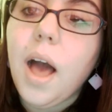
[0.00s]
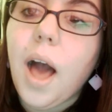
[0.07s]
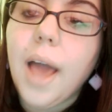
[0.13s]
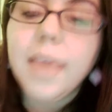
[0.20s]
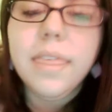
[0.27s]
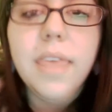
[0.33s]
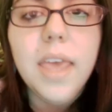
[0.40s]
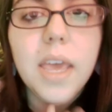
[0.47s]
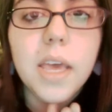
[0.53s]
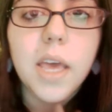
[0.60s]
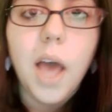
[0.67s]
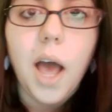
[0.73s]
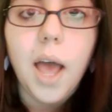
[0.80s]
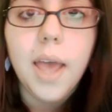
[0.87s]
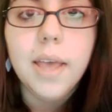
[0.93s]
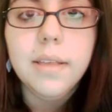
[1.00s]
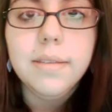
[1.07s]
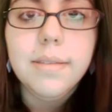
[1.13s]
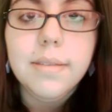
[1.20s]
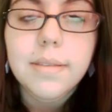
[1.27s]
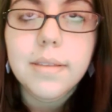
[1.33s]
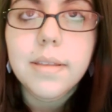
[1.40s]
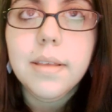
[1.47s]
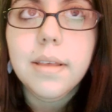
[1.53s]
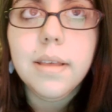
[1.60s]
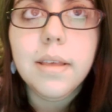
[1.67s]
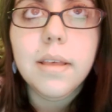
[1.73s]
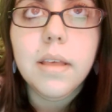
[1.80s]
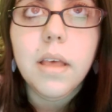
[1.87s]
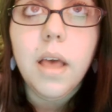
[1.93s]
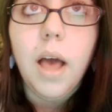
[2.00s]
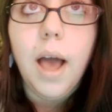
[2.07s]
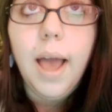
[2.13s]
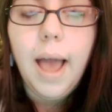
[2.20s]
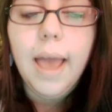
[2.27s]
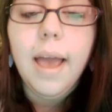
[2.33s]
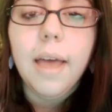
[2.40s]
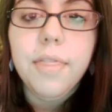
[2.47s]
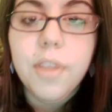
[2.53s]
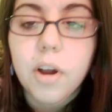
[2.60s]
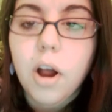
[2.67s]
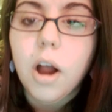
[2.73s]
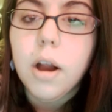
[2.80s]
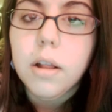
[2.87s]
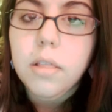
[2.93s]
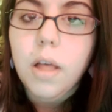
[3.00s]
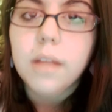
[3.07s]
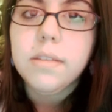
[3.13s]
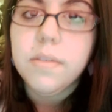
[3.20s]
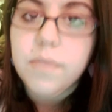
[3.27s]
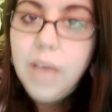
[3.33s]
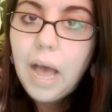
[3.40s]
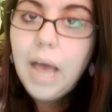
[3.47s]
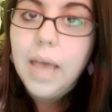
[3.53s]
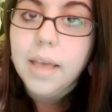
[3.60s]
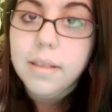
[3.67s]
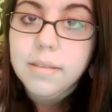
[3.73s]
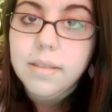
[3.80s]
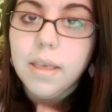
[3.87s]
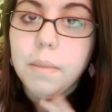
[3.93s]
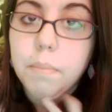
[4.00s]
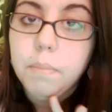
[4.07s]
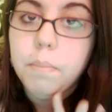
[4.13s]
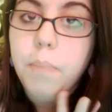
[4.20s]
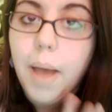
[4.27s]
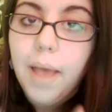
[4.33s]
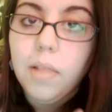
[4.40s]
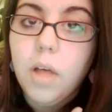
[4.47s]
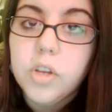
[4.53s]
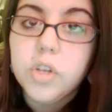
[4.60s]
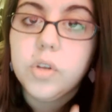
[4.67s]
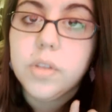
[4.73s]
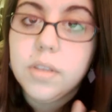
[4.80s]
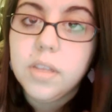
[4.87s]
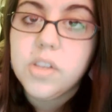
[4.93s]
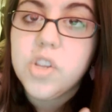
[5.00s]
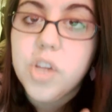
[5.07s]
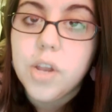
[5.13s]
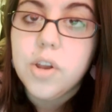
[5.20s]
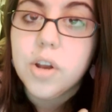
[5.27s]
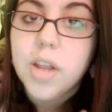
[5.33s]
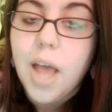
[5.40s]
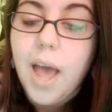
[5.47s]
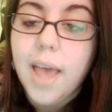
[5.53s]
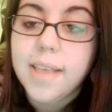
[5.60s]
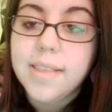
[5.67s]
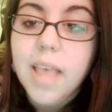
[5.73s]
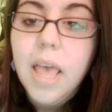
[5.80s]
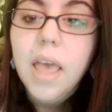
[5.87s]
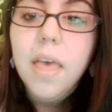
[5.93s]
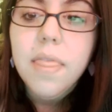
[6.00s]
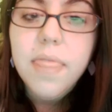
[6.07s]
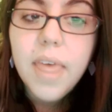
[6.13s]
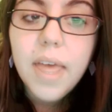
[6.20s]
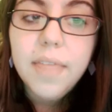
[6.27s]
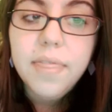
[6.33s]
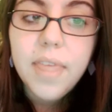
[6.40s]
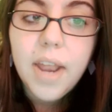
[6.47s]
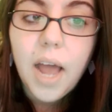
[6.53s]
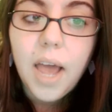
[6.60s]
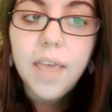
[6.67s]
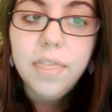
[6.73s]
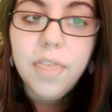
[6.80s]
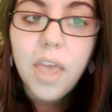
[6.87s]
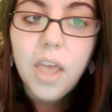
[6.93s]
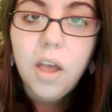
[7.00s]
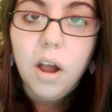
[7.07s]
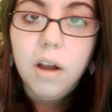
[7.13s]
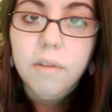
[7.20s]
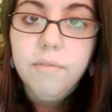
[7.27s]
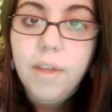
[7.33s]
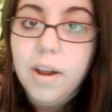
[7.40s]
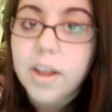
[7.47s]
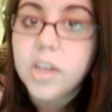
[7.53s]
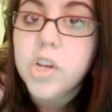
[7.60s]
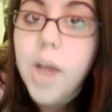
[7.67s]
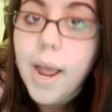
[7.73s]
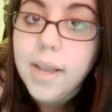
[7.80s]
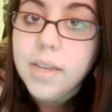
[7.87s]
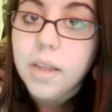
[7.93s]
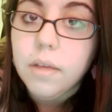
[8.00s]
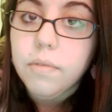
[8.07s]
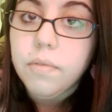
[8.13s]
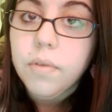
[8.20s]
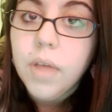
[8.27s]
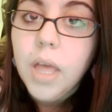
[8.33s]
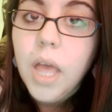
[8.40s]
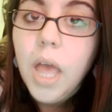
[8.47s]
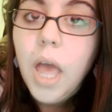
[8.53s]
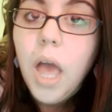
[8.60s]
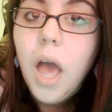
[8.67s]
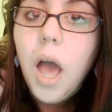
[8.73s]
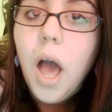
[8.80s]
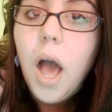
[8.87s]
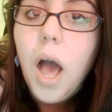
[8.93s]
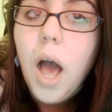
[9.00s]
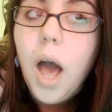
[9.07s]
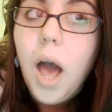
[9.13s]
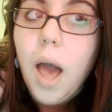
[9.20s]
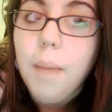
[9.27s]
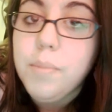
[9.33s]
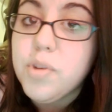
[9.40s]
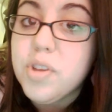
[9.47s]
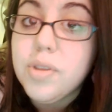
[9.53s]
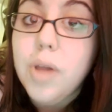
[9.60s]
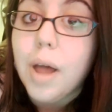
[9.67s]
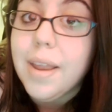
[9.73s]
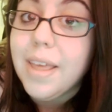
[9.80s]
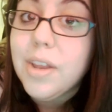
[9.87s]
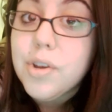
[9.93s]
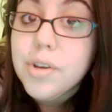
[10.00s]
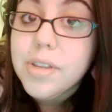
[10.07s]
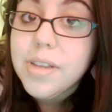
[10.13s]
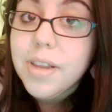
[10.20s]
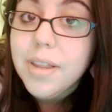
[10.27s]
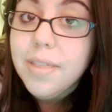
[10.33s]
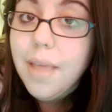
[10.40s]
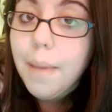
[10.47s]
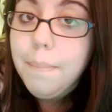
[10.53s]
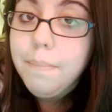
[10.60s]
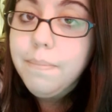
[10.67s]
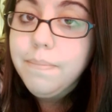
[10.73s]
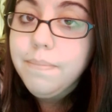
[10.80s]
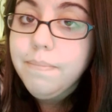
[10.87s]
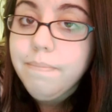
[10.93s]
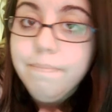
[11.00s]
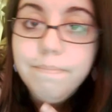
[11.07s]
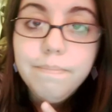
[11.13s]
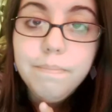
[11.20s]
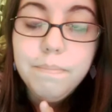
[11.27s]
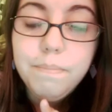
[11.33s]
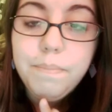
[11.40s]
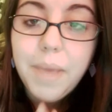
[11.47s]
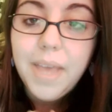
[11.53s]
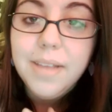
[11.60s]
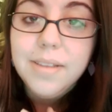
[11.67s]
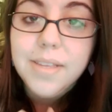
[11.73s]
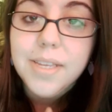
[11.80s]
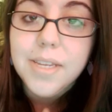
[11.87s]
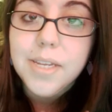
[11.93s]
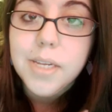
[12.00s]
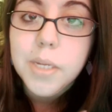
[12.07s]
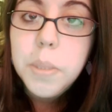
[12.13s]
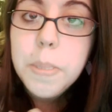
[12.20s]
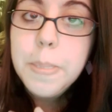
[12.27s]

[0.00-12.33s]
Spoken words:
think guys, there are lots of guys, like biological cisgendered guys, that I think are very attractive. I'm just not interested in them, based